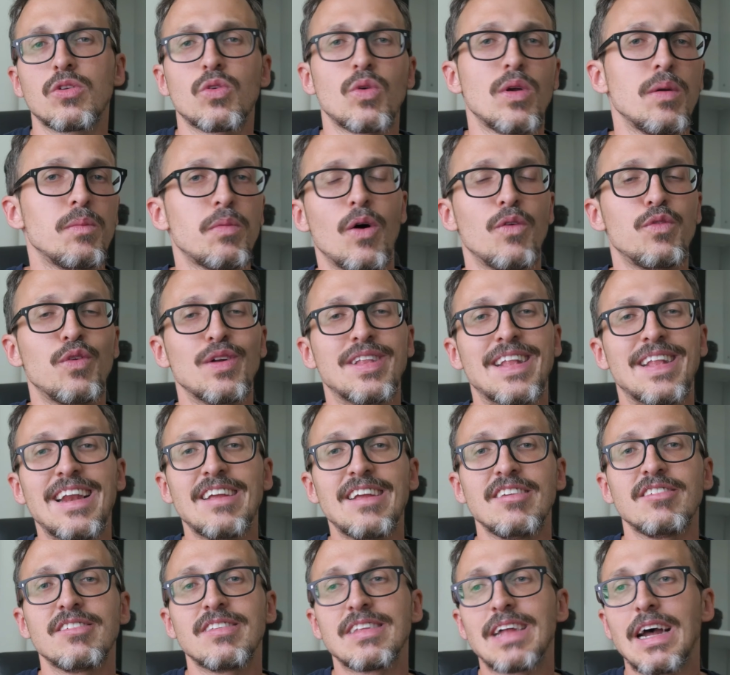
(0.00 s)
trip of at
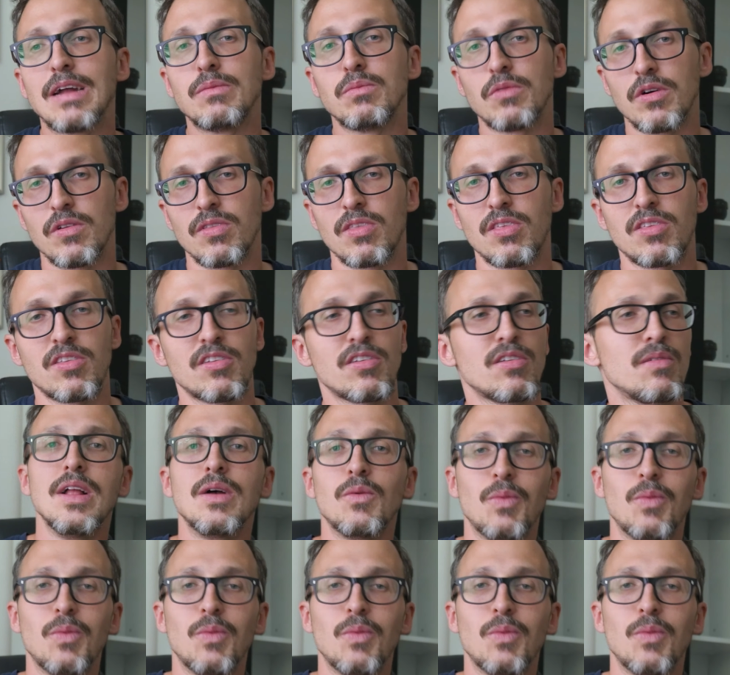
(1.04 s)
least 9 months.